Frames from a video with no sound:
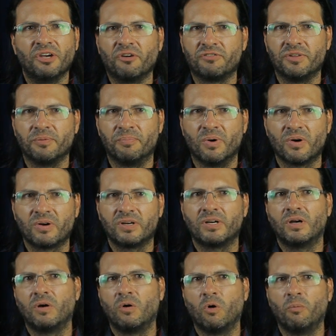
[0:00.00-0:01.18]
of the book.
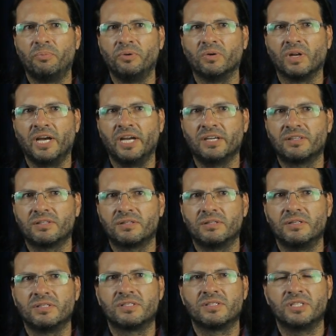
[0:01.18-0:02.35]
Hope you liked
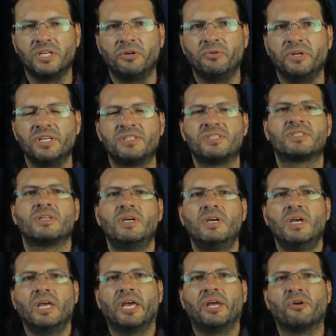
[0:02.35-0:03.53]
this series.
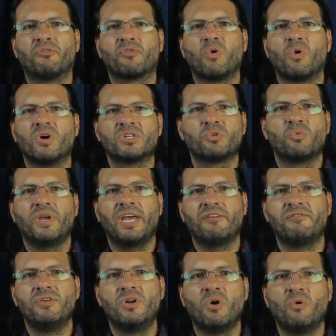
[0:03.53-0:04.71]
And of course, we have
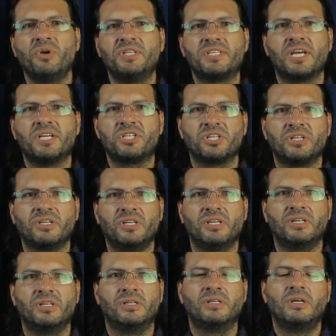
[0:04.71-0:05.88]
no intention
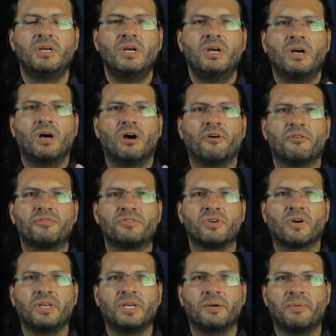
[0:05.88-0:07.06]
here of
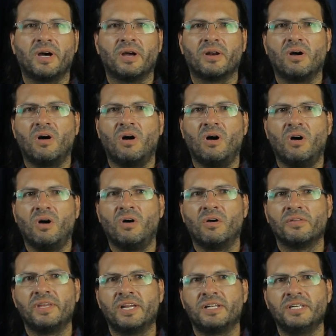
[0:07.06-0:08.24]
talking about all
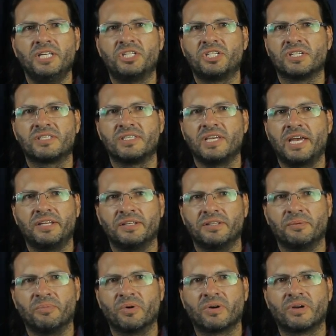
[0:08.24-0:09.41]
that Nietzsche said in the
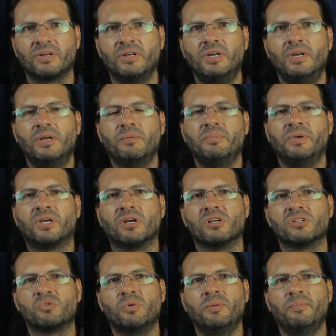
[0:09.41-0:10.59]
book,
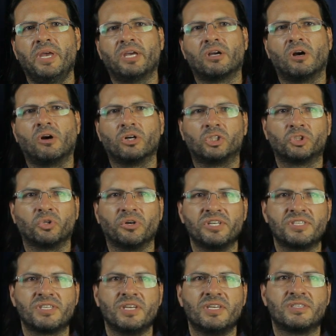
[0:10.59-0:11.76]
because we make our
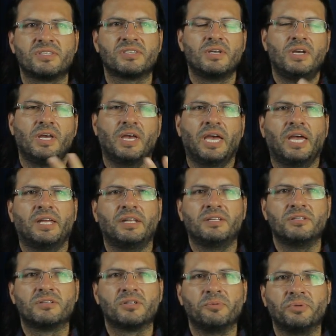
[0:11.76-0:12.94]
choices and
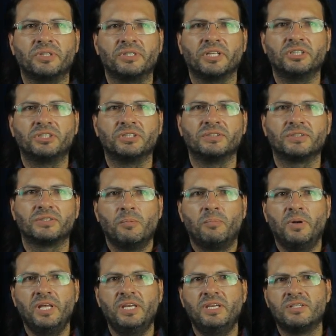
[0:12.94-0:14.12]
interpretations.
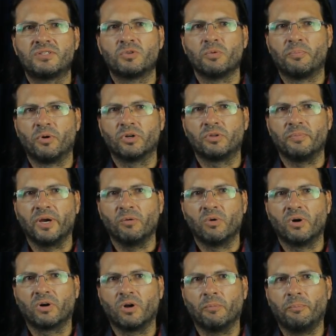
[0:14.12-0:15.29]
Please support my
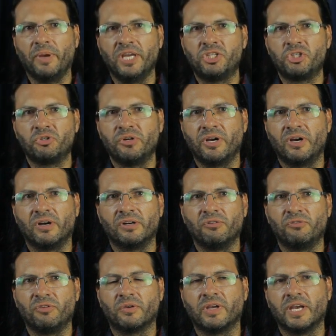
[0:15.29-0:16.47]
work on Patreon
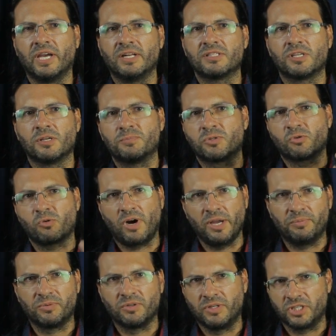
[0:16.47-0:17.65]
if you can,
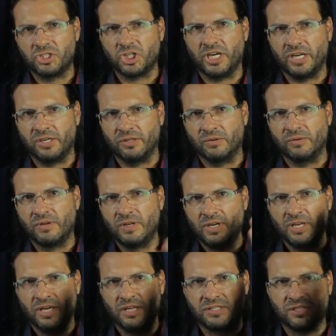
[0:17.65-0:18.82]
subscribe to the channel,
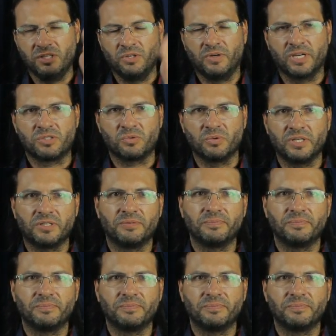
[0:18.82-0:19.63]
and see you next week.